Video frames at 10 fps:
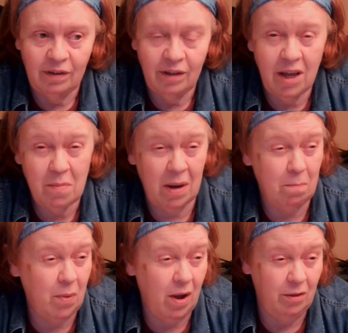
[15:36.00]
They may
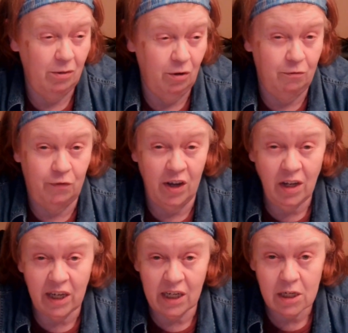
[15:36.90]
bother your
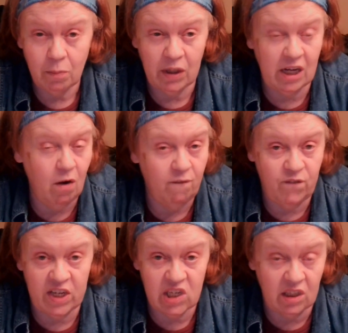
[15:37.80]
feelings, but they don't
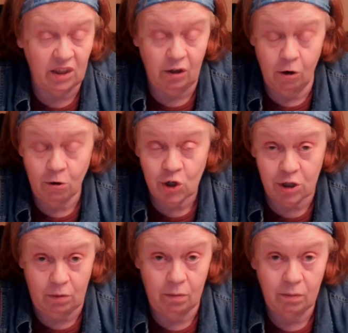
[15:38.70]
physically hurt
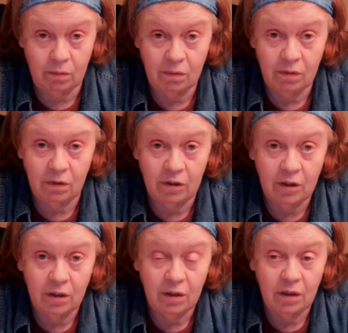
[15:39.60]
you.
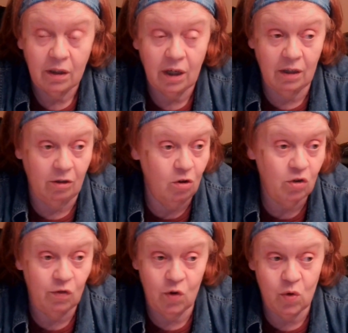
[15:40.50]
And
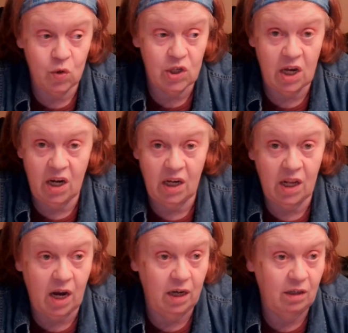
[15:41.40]
those of you who say
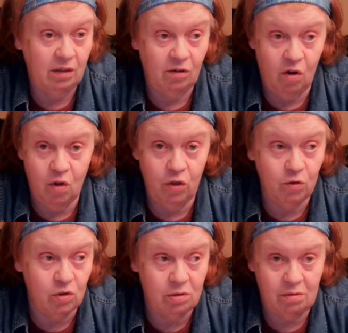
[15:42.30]
that all
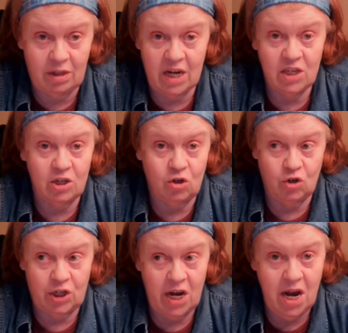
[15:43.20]
those things that you're
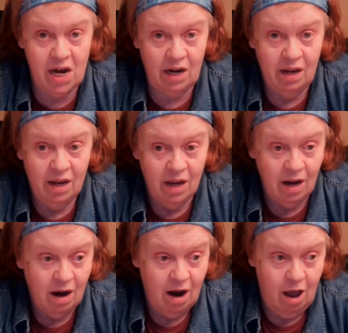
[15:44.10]
saying
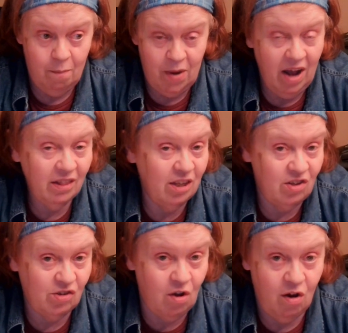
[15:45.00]
about
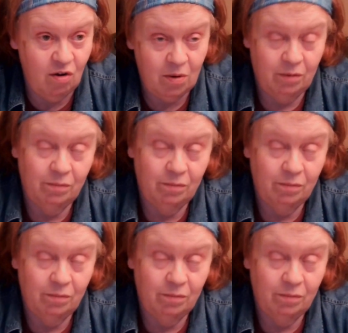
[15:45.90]
this song,